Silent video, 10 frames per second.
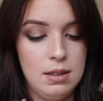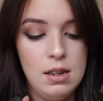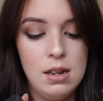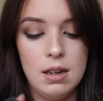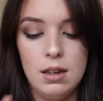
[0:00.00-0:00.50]

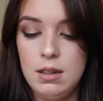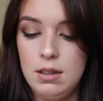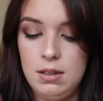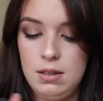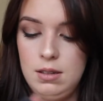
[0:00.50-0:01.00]
Ah.
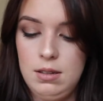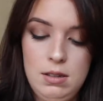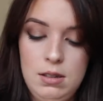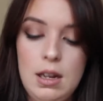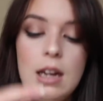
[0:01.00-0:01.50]

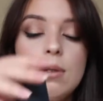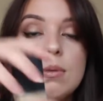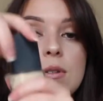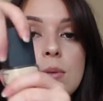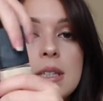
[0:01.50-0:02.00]
I
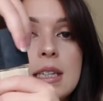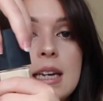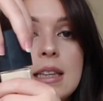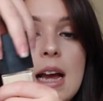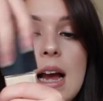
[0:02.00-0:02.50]
always twist
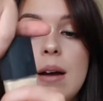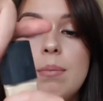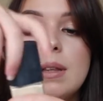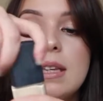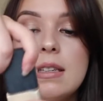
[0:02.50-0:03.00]
it in
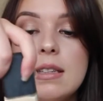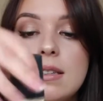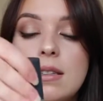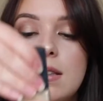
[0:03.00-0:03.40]
that, but there's a